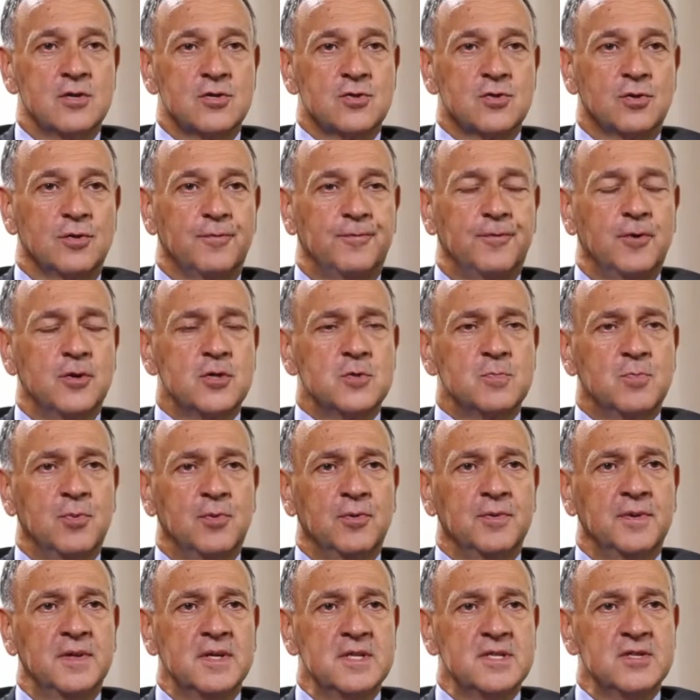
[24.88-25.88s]
So the first
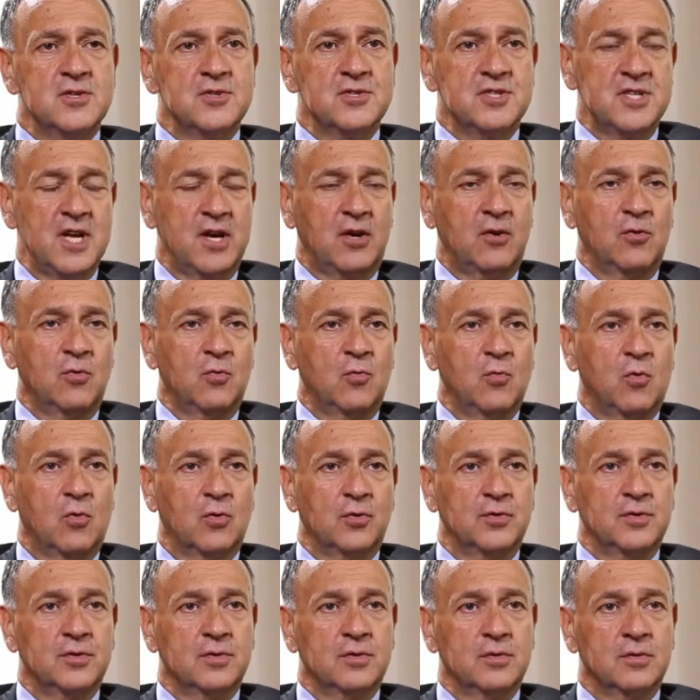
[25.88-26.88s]
point is the second
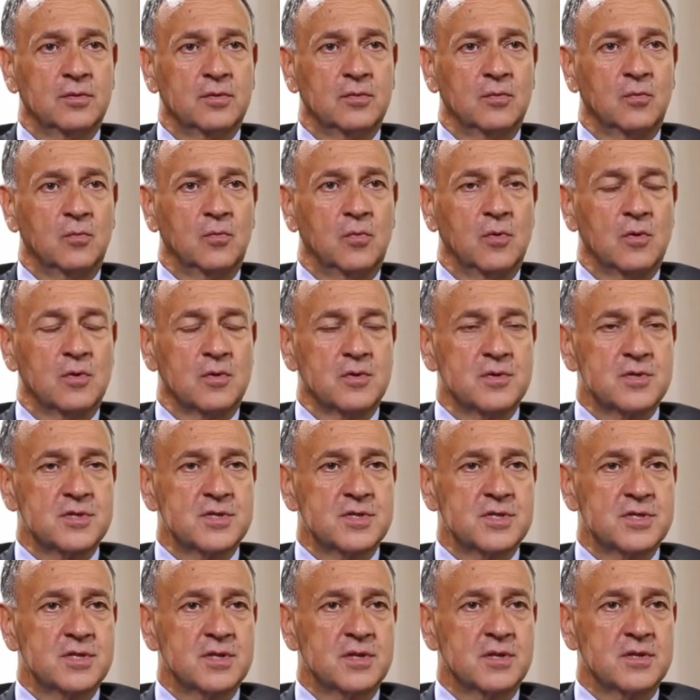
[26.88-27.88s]
quarter
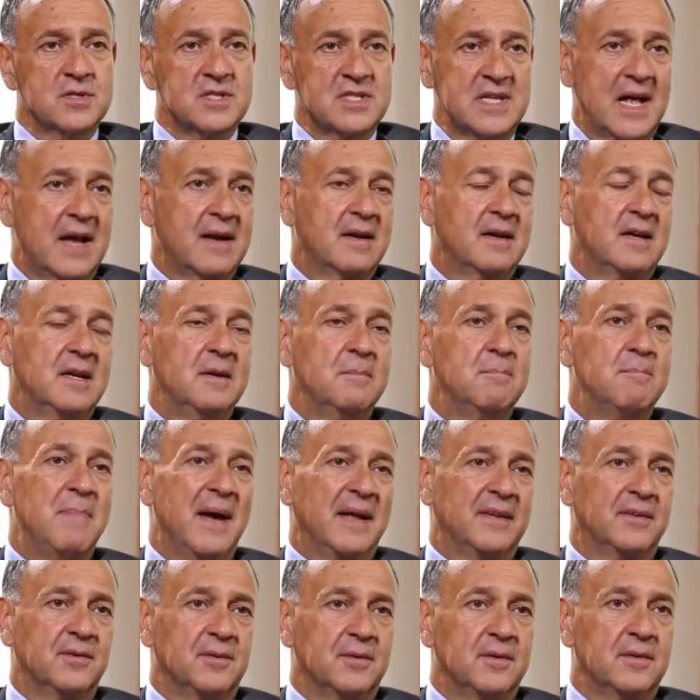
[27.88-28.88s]
was slightly
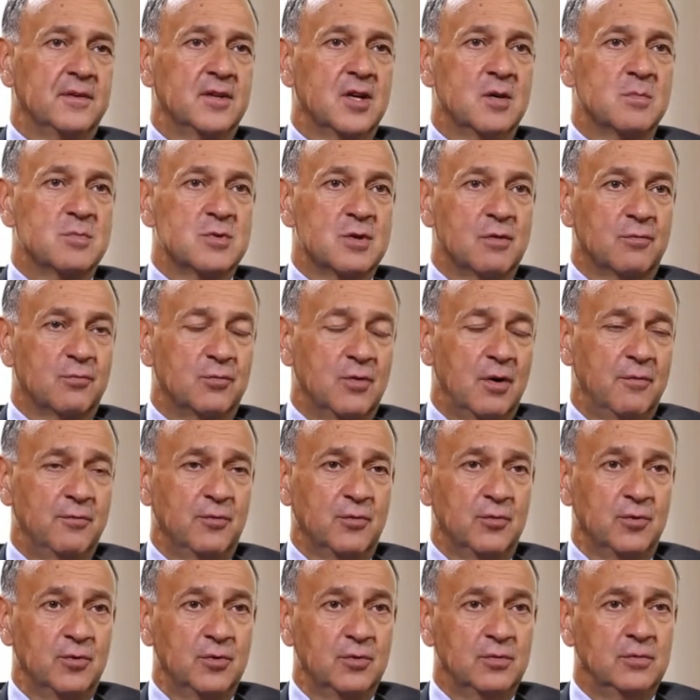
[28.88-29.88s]
better in terms of
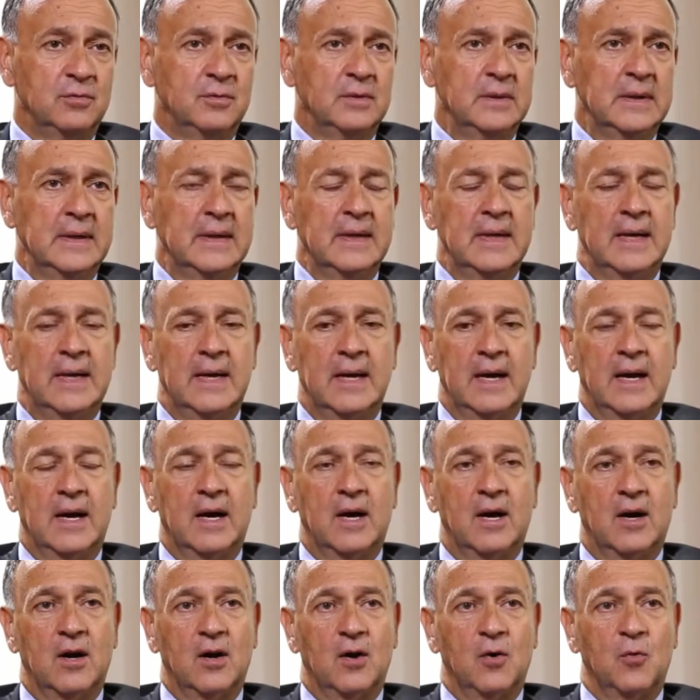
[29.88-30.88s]
revenue.
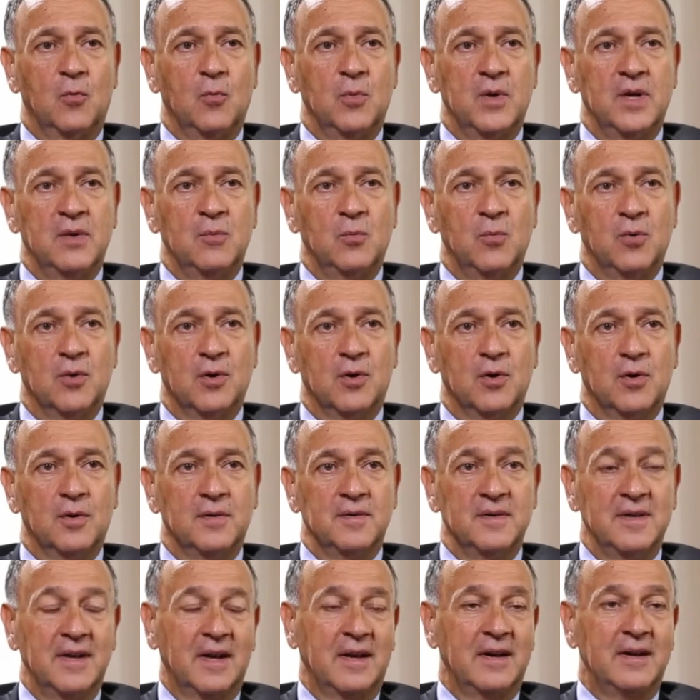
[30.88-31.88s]
We
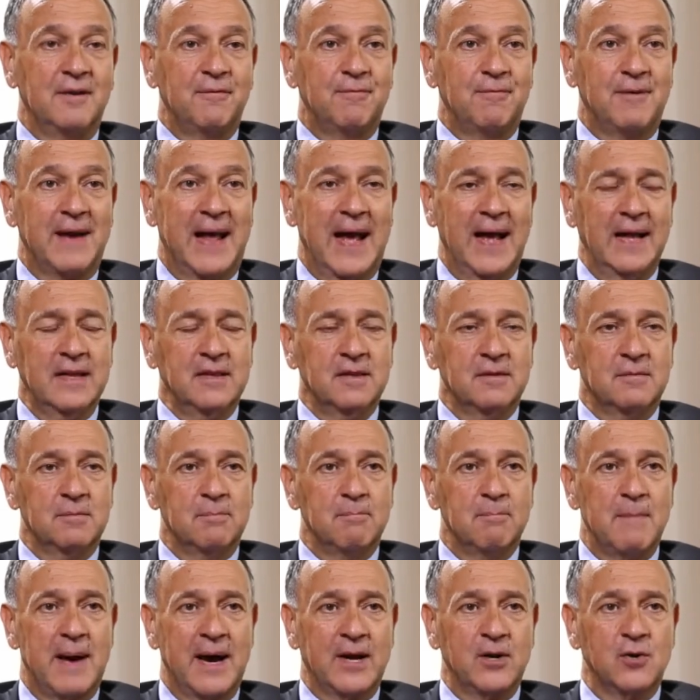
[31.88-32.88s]
were nearly flat,
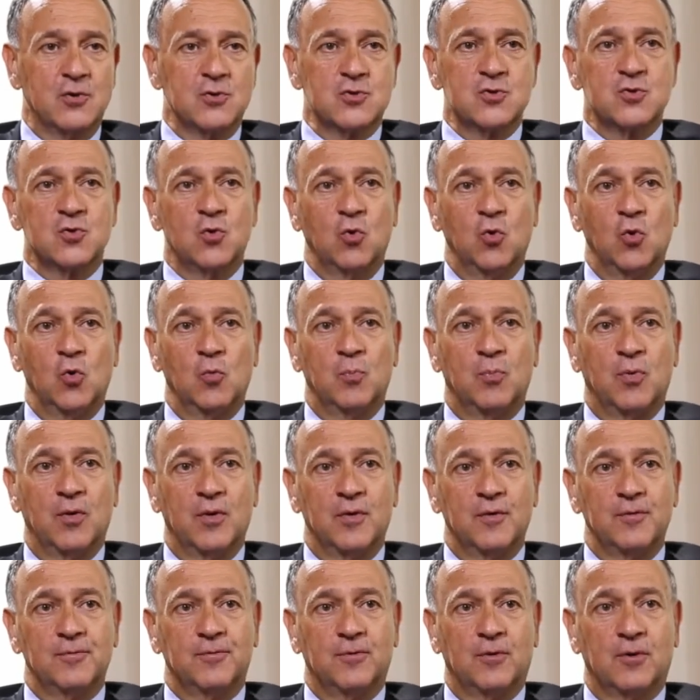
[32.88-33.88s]
minus
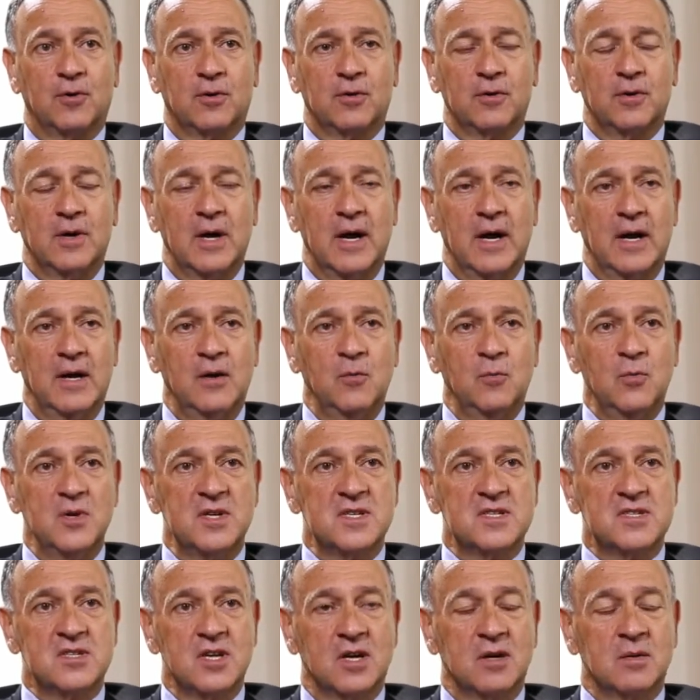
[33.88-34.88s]
0.4, and
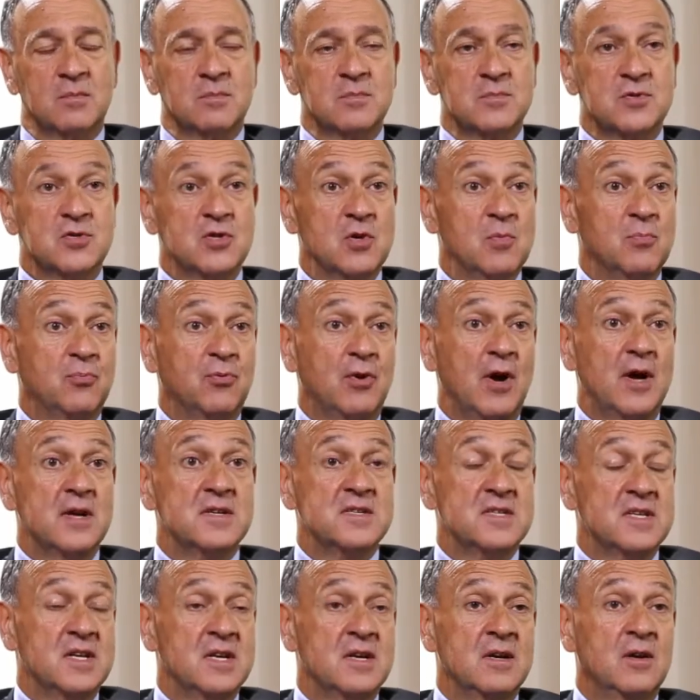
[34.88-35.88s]
with some
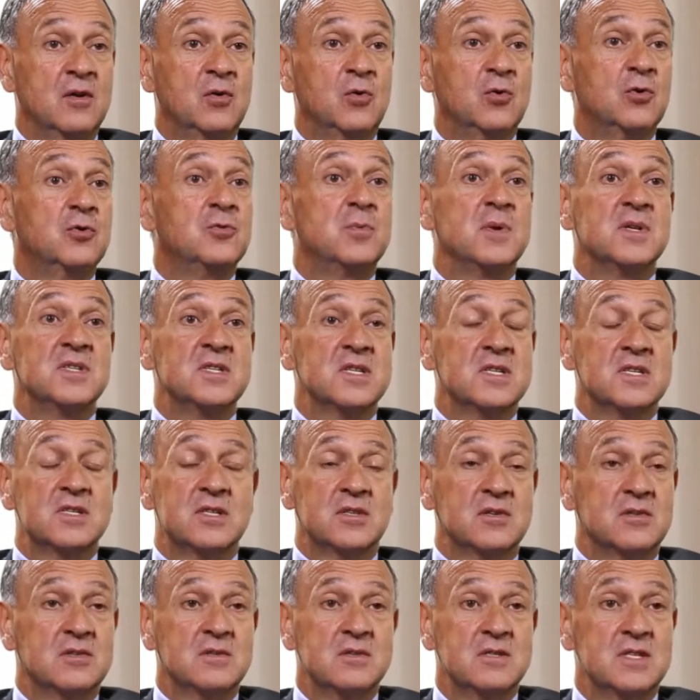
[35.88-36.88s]
surprising good
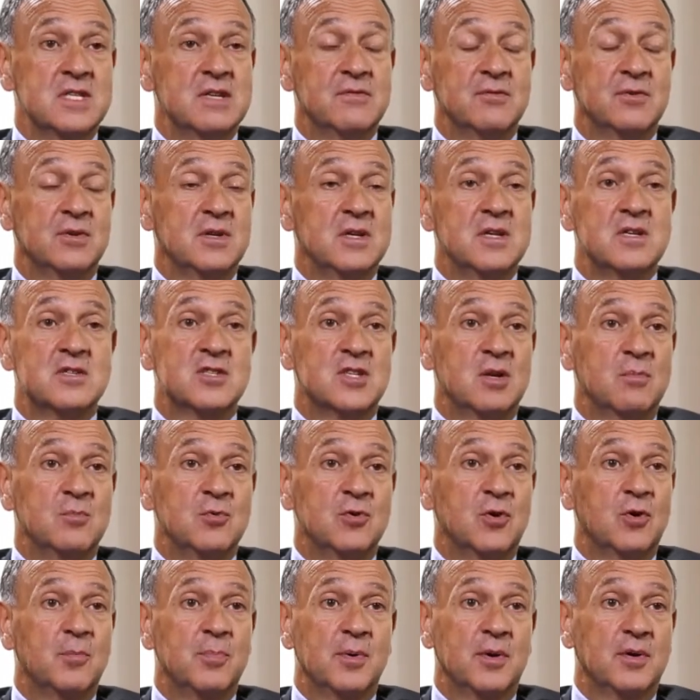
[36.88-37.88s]
resistance even in some
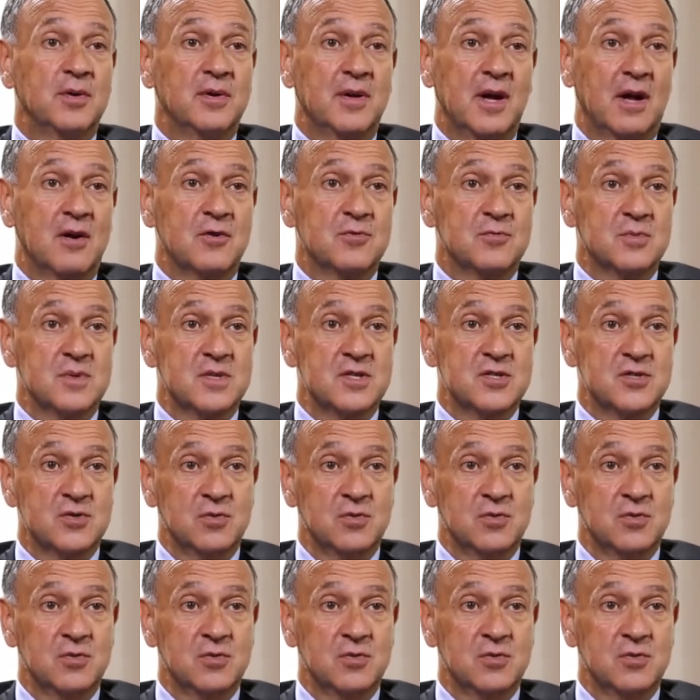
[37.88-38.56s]
European countries.